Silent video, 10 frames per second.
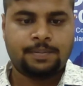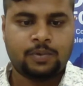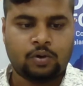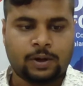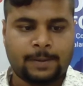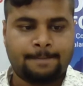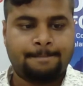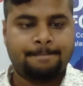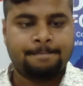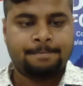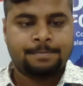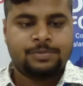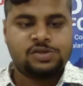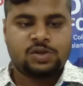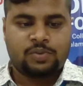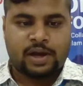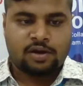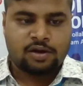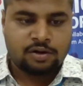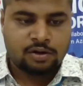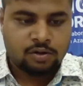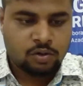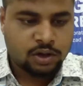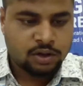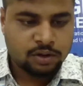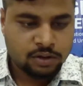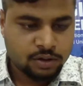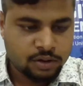okay. So back again. Okay,